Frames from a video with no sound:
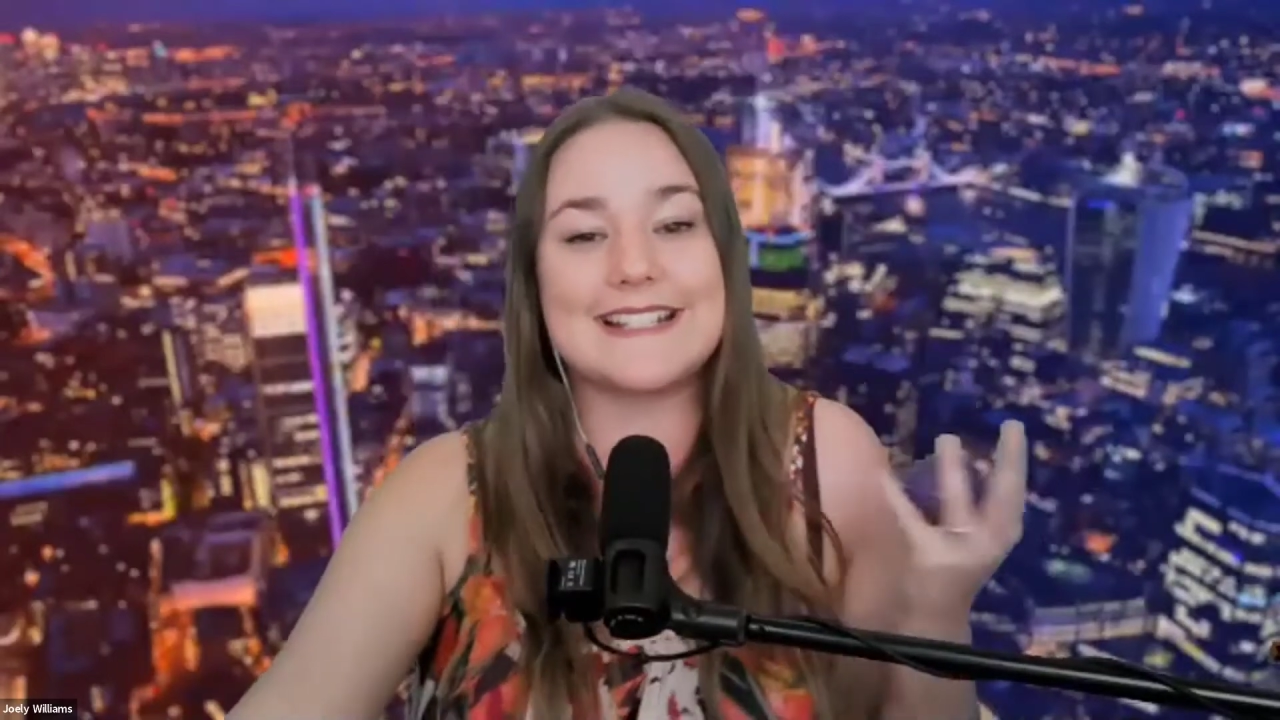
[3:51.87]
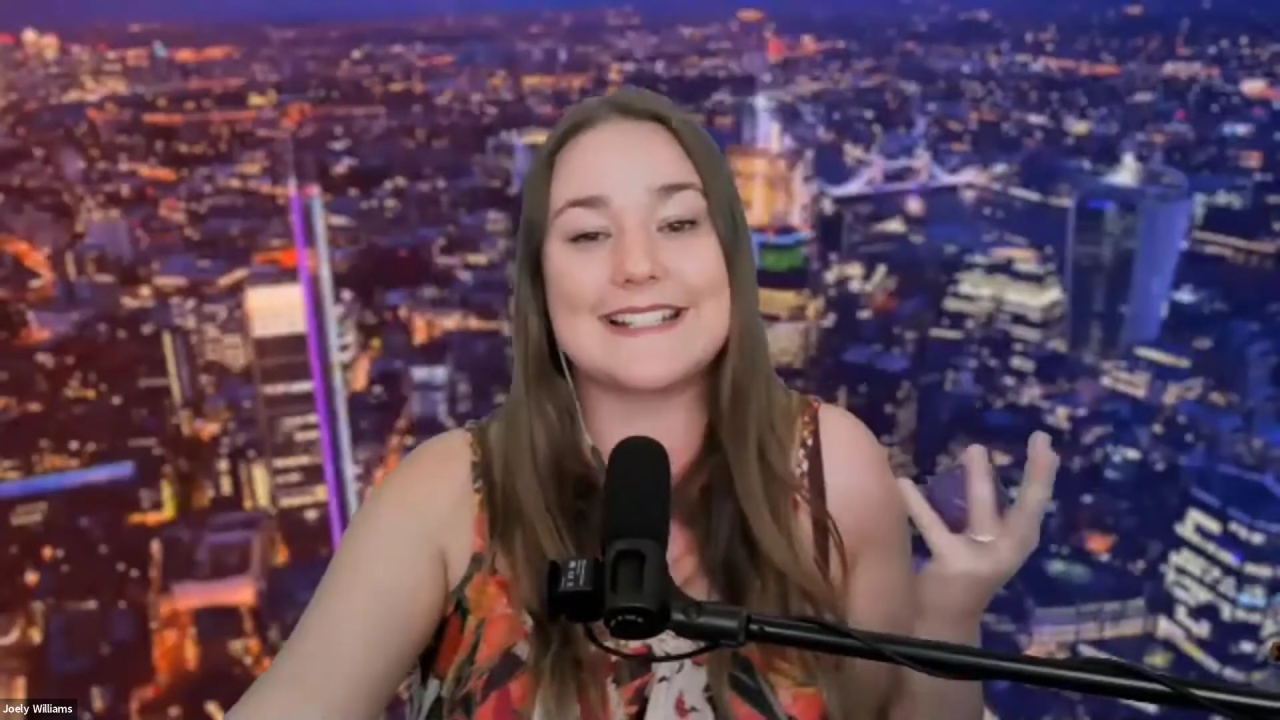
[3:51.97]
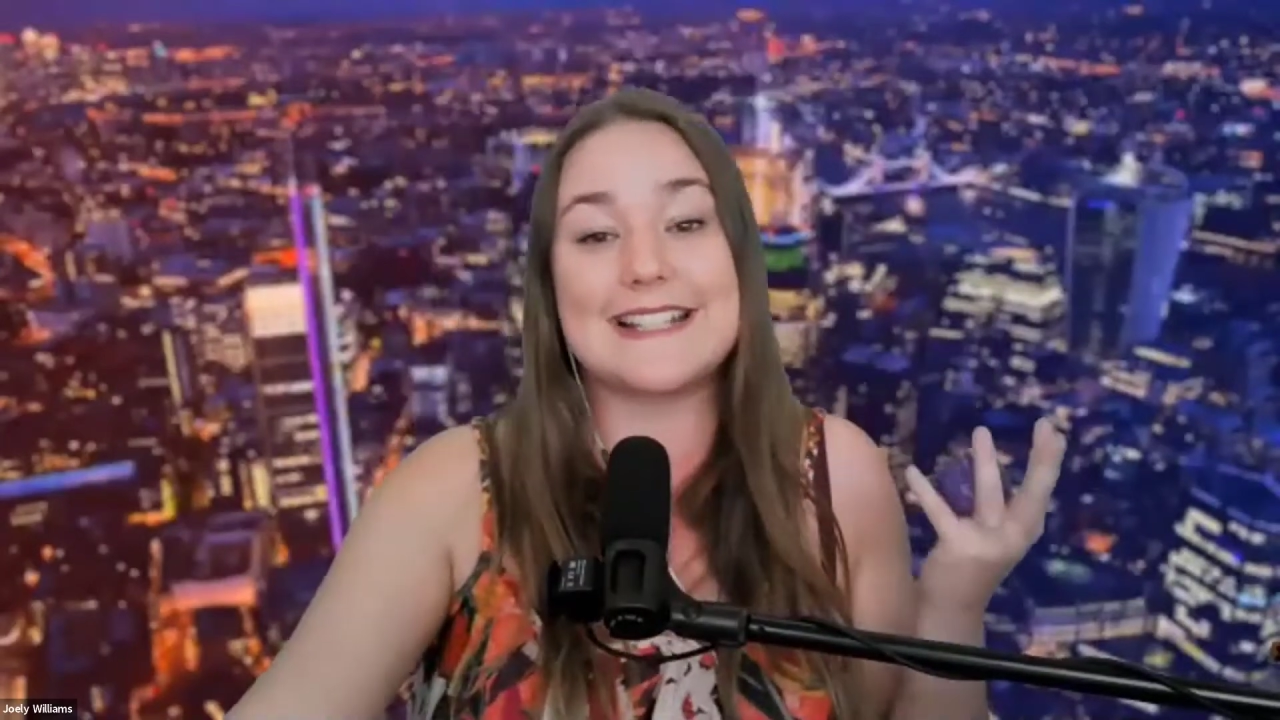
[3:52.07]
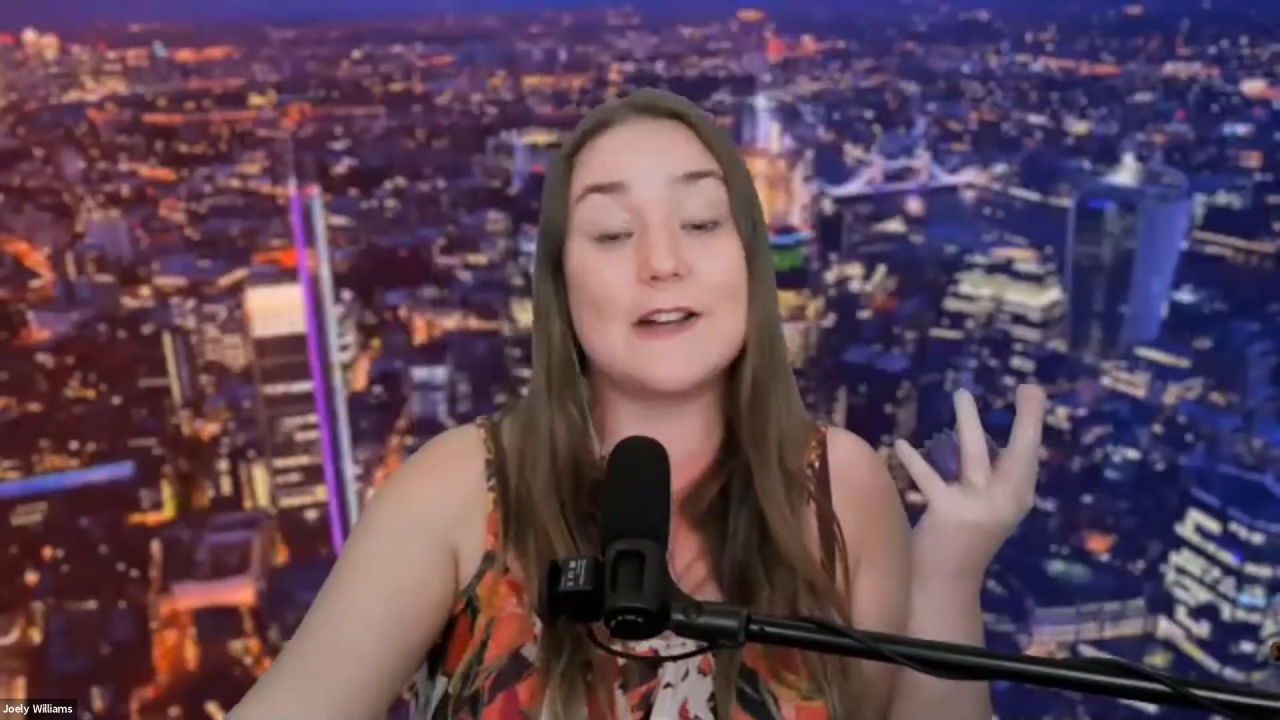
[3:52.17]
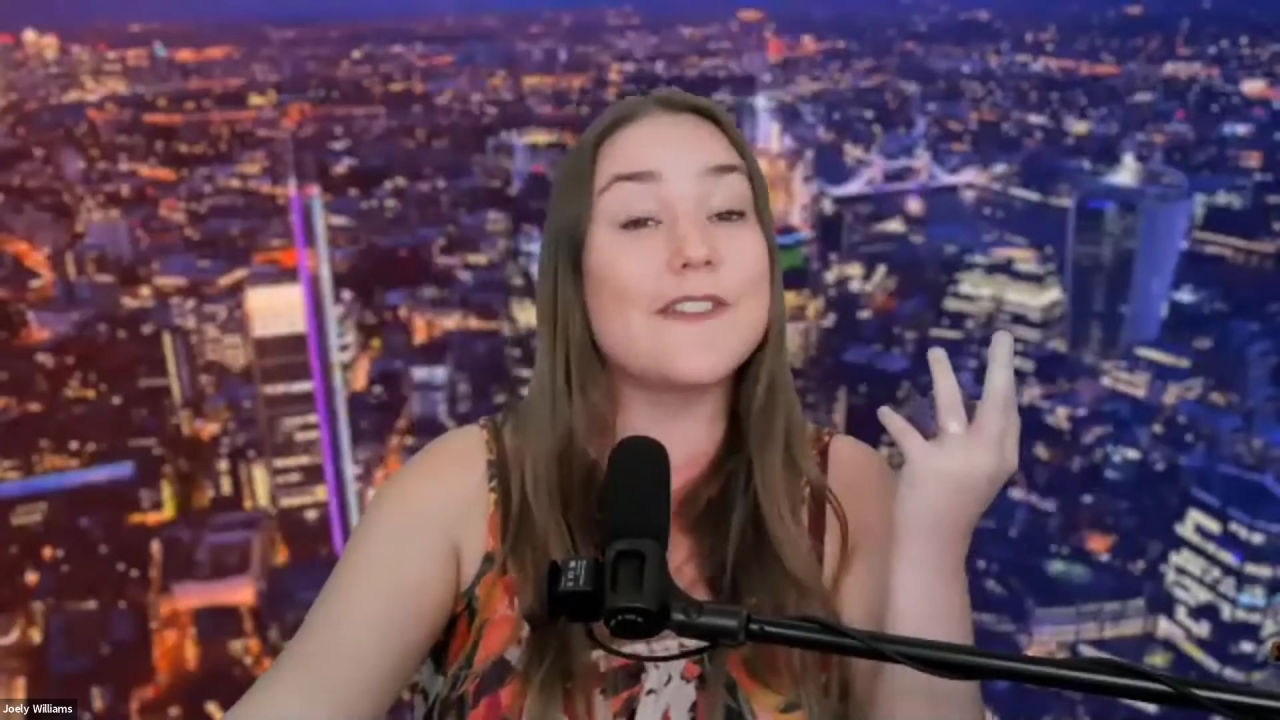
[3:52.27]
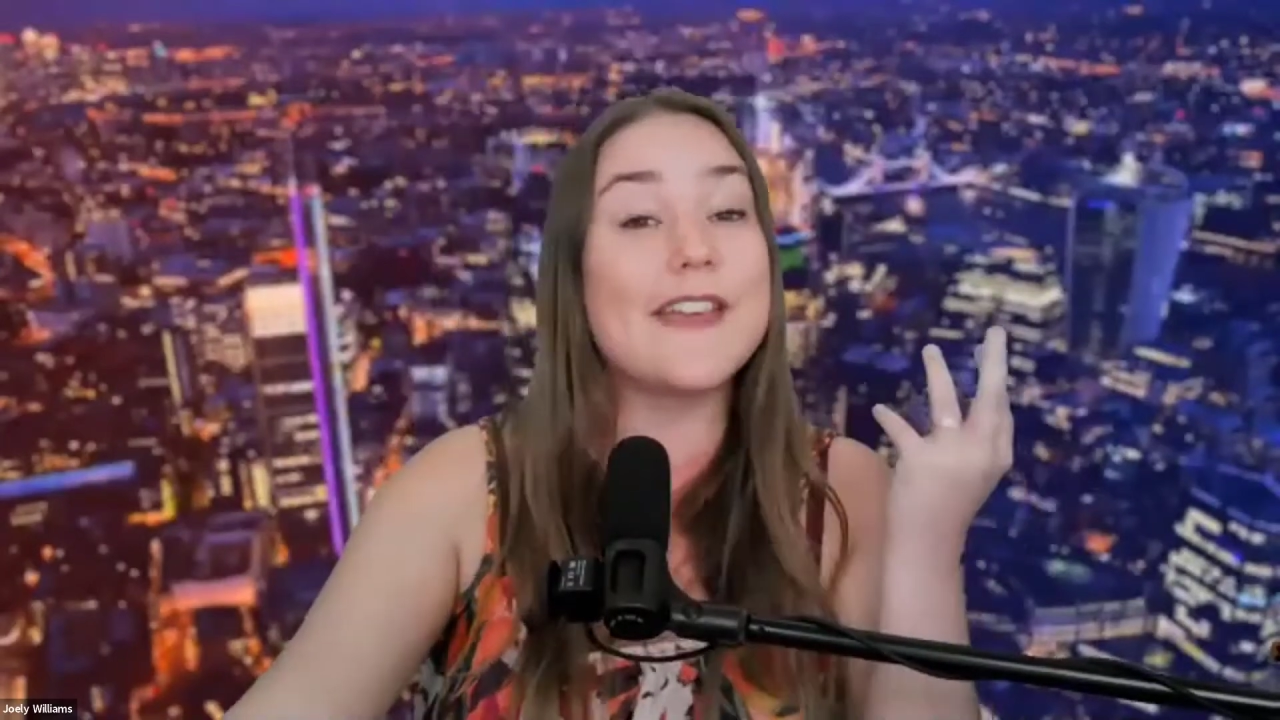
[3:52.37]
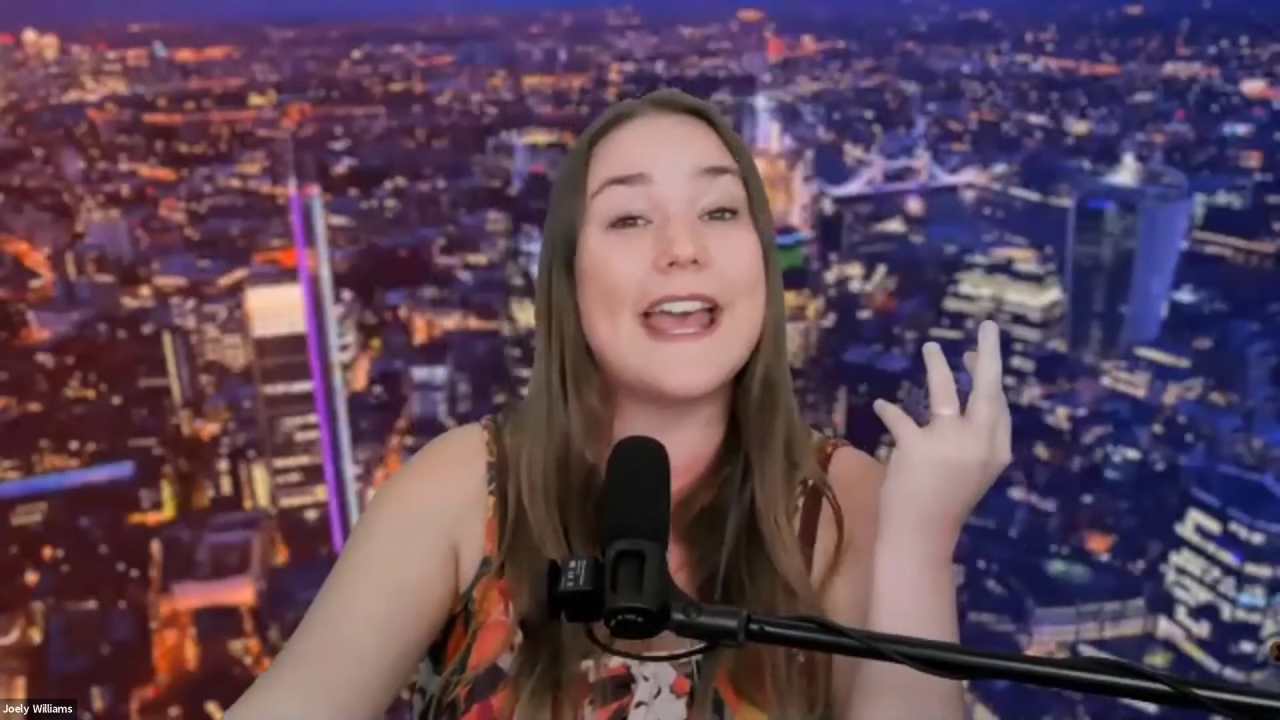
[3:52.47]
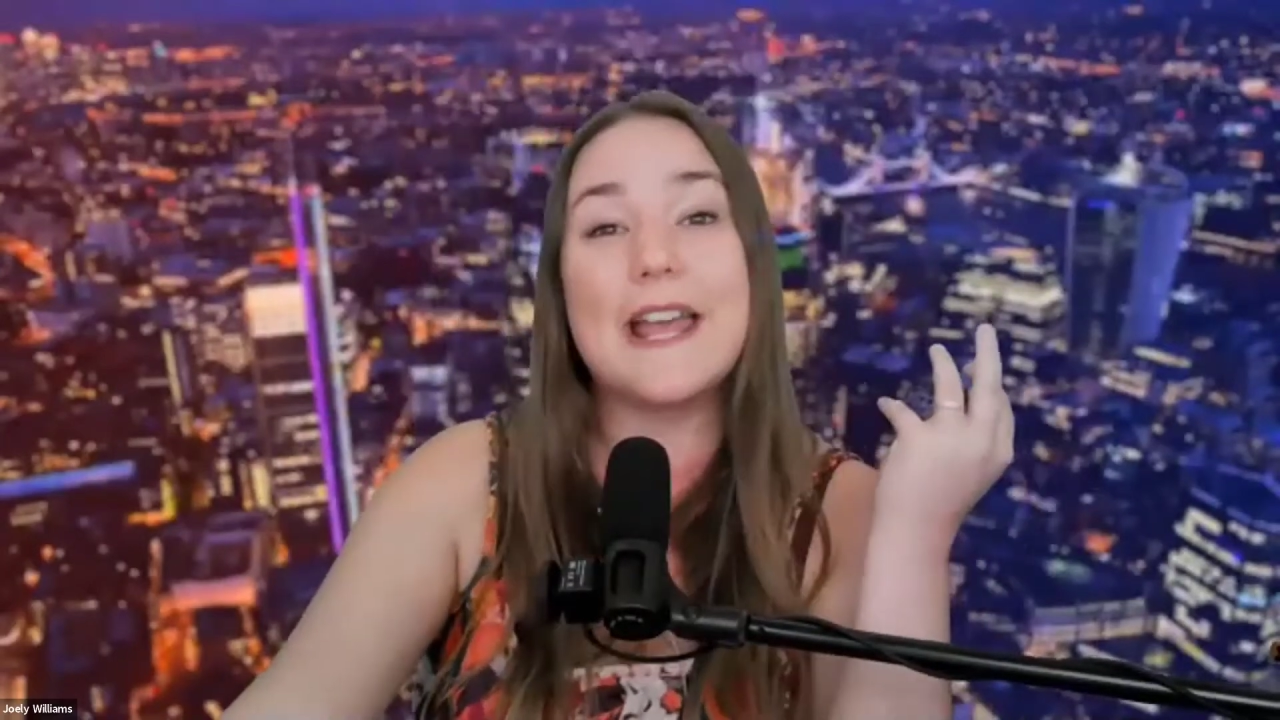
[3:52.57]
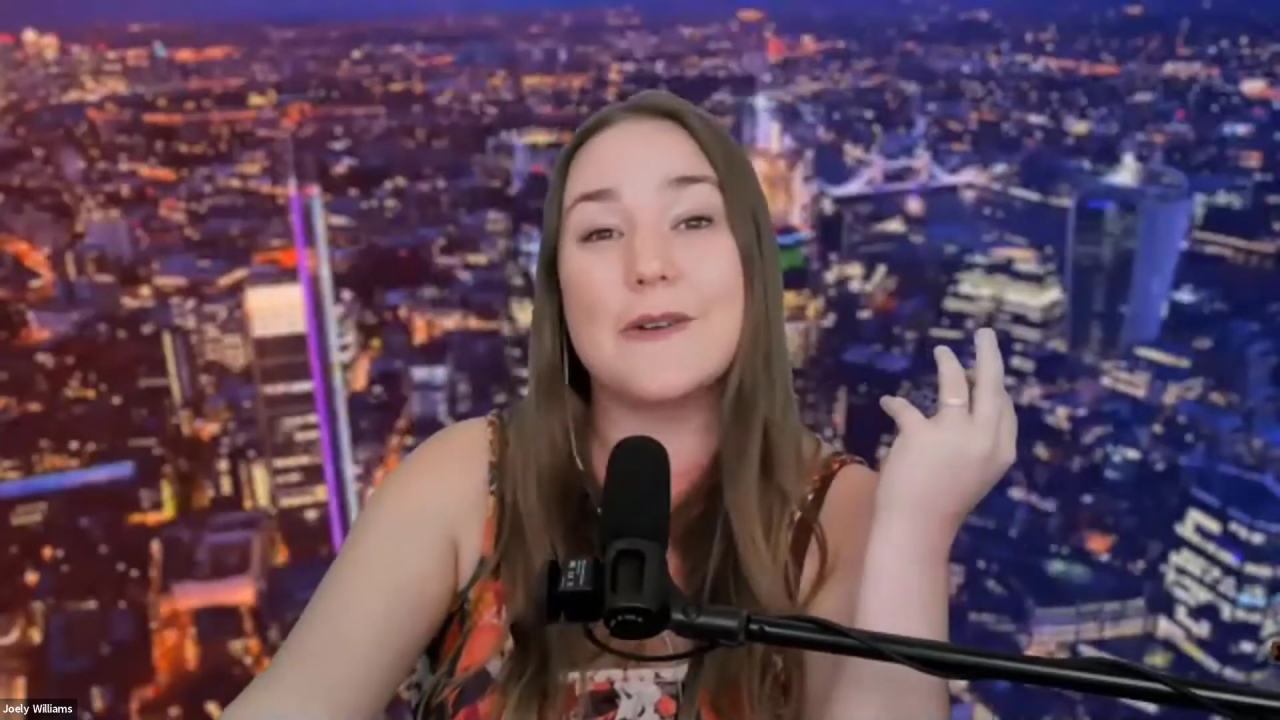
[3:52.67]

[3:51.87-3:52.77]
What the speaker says: self-care